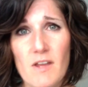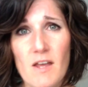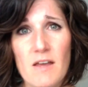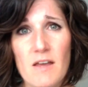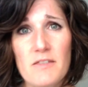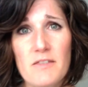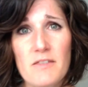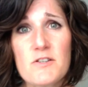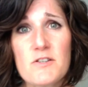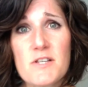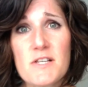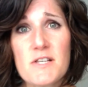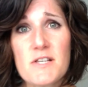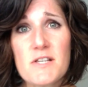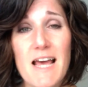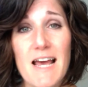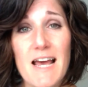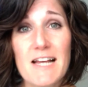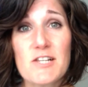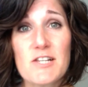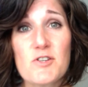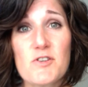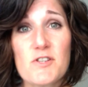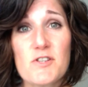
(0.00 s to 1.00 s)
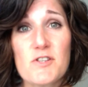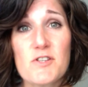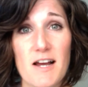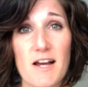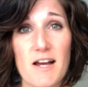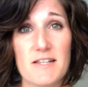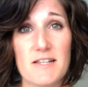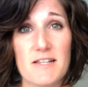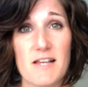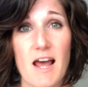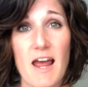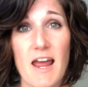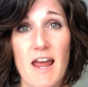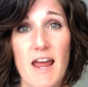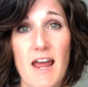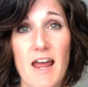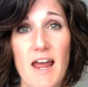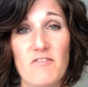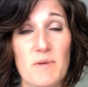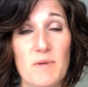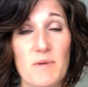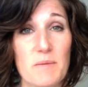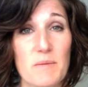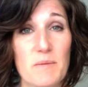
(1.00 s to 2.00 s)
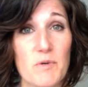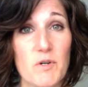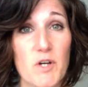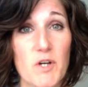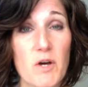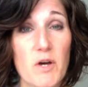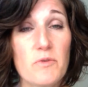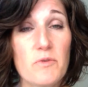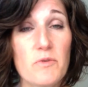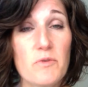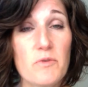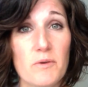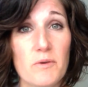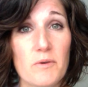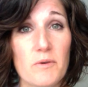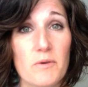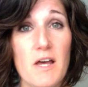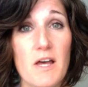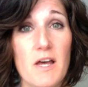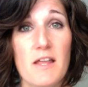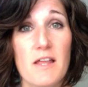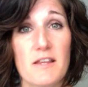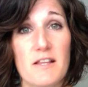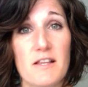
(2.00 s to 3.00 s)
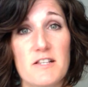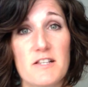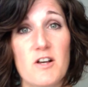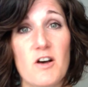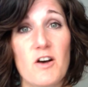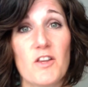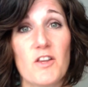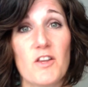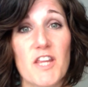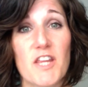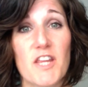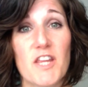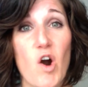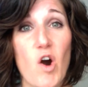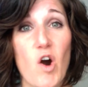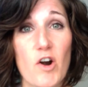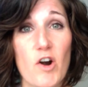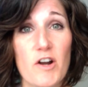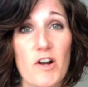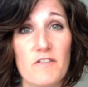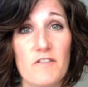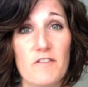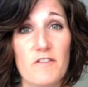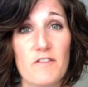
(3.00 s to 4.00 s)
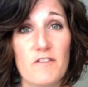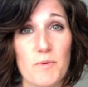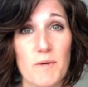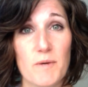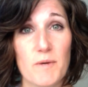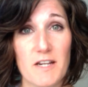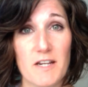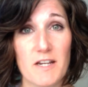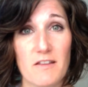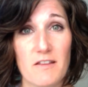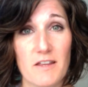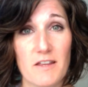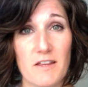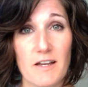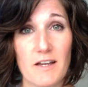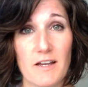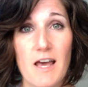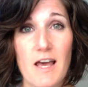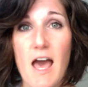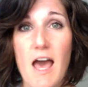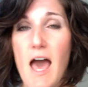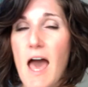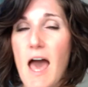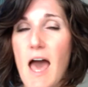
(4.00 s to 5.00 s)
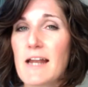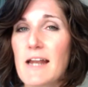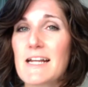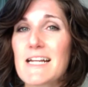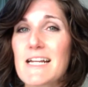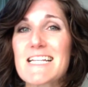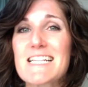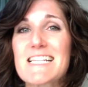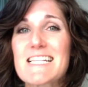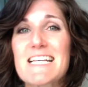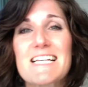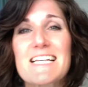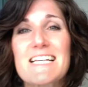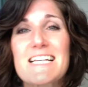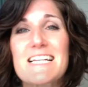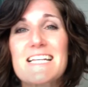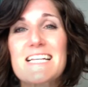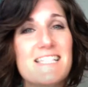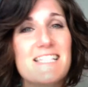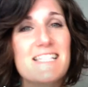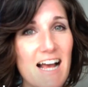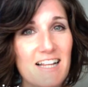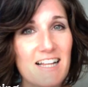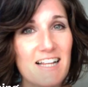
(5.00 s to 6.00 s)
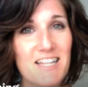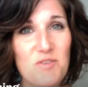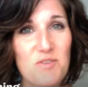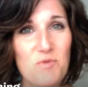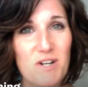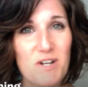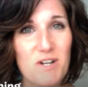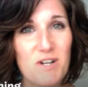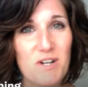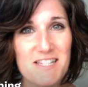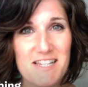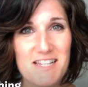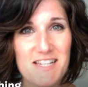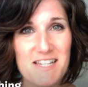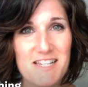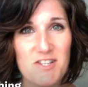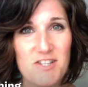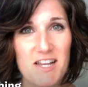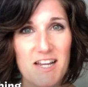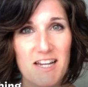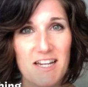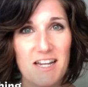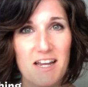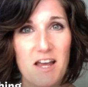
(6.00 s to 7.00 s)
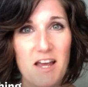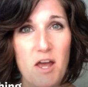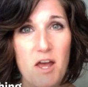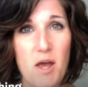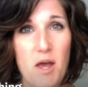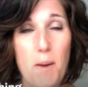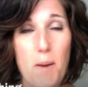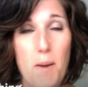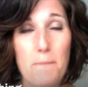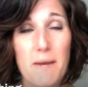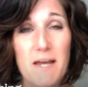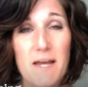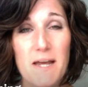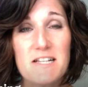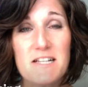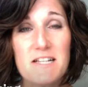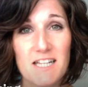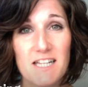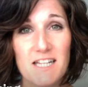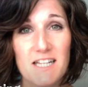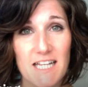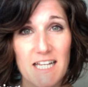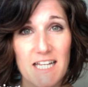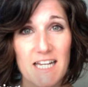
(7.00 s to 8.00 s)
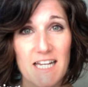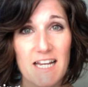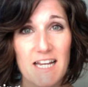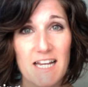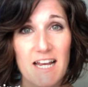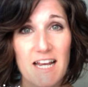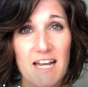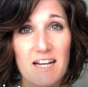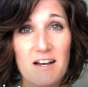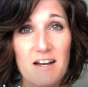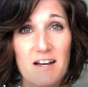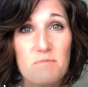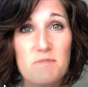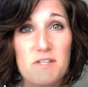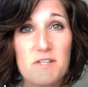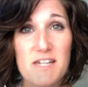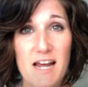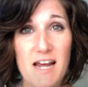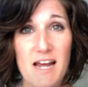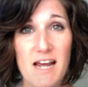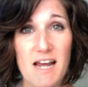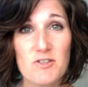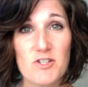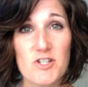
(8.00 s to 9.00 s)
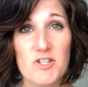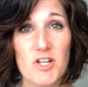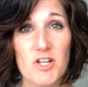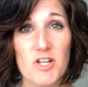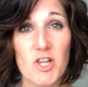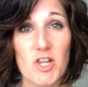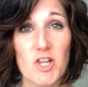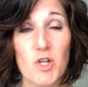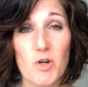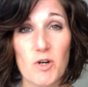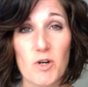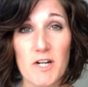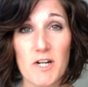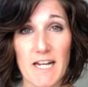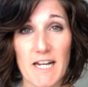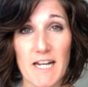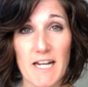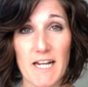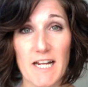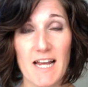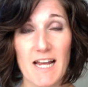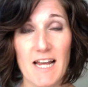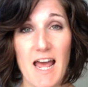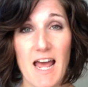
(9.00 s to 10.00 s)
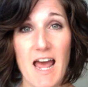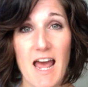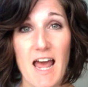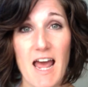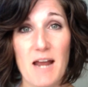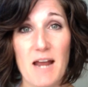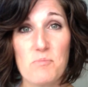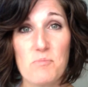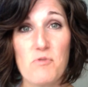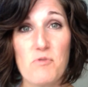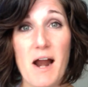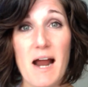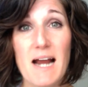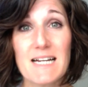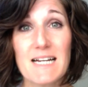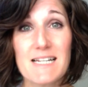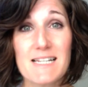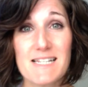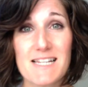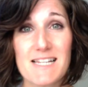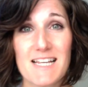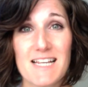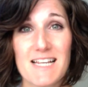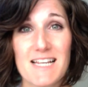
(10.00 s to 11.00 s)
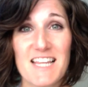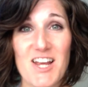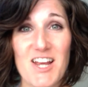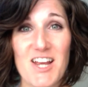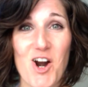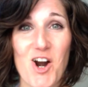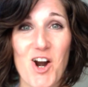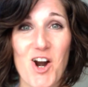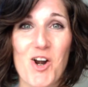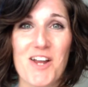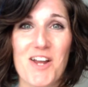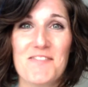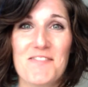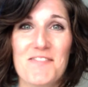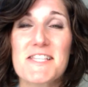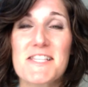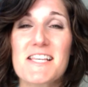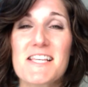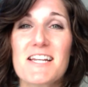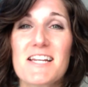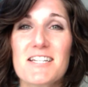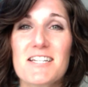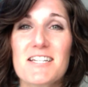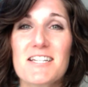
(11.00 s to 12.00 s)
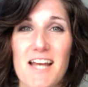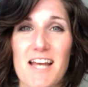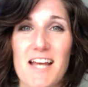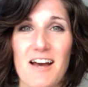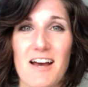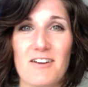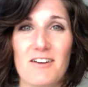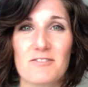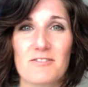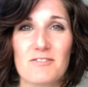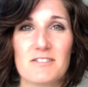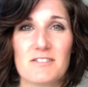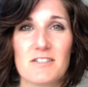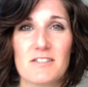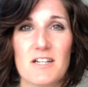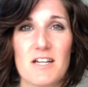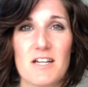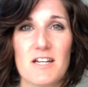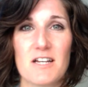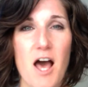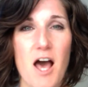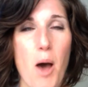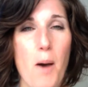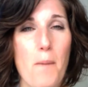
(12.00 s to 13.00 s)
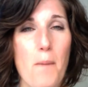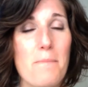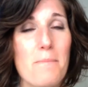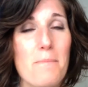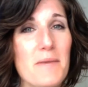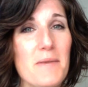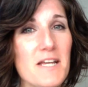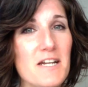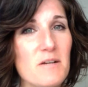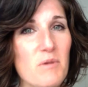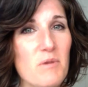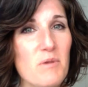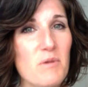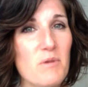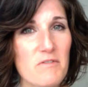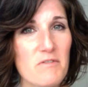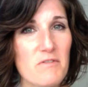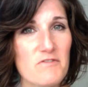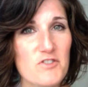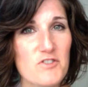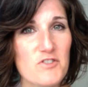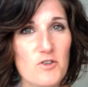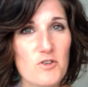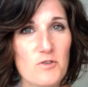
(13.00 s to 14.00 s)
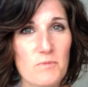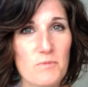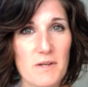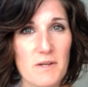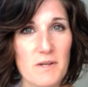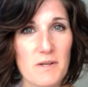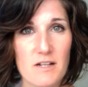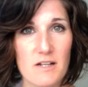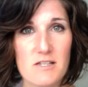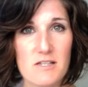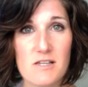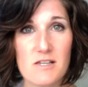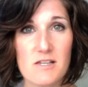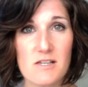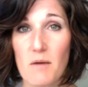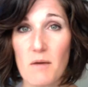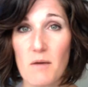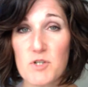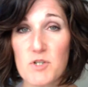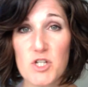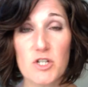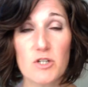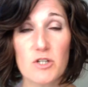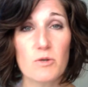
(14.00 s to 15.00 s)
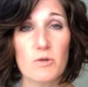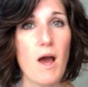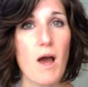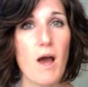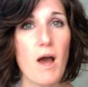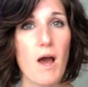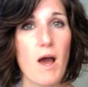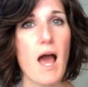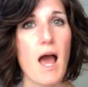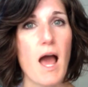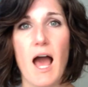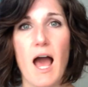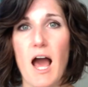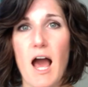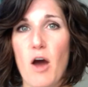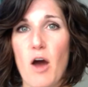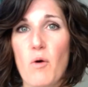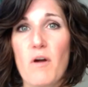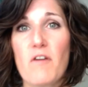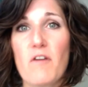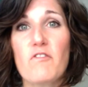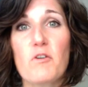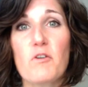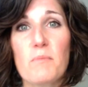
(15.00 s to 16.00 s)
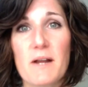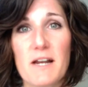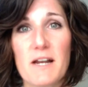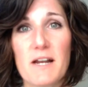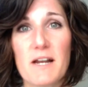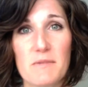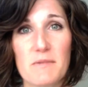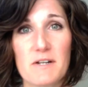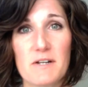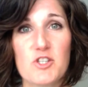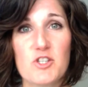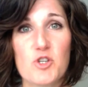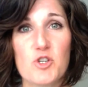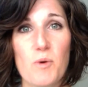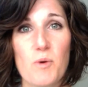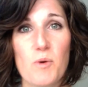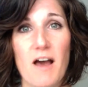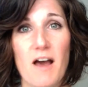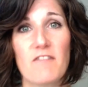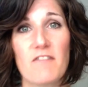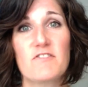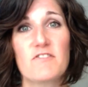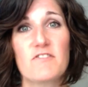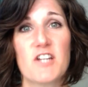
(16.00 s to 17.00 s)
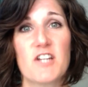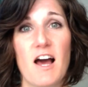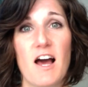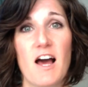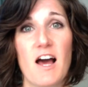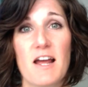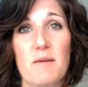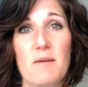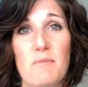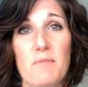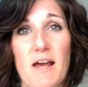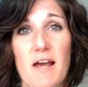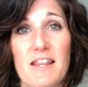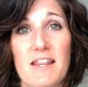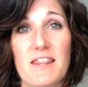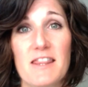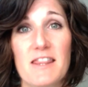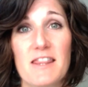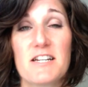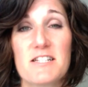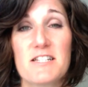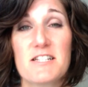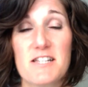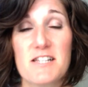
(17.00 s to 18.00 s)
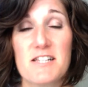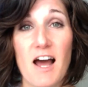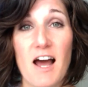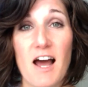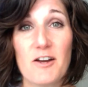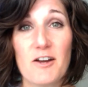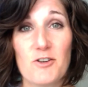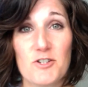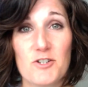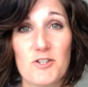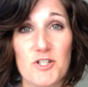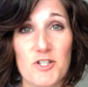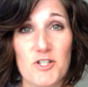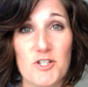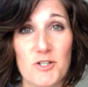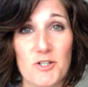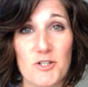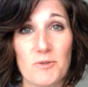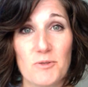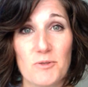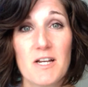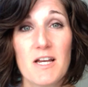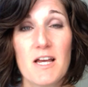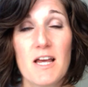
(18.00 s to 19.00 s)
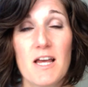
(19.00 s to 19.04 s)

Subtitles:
And there's this exercise I have people go through that's called the art of doing nothing. And it is exactly what it sounds like. Basically, it comes down to learning and practicing the art of sitting down a minimum of 2 minutes, up to however many minutes you have time and the desire to do.